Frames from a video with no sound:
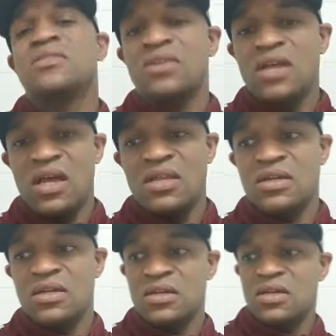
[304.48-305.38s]
your
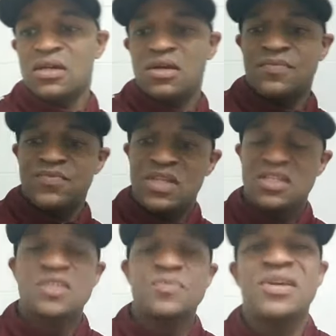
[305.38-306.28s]
conduct. Um,
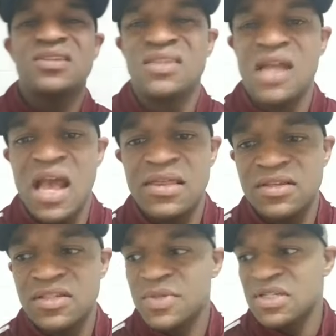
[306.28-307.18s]
and just speaking to the
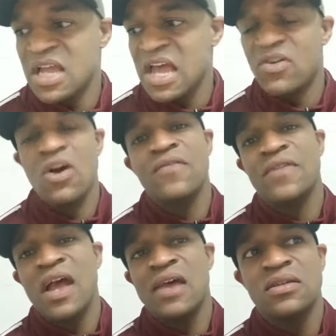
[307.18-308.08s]
athletes, because I have a heart
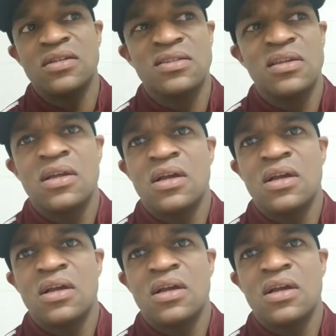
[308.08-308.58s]
for athletes.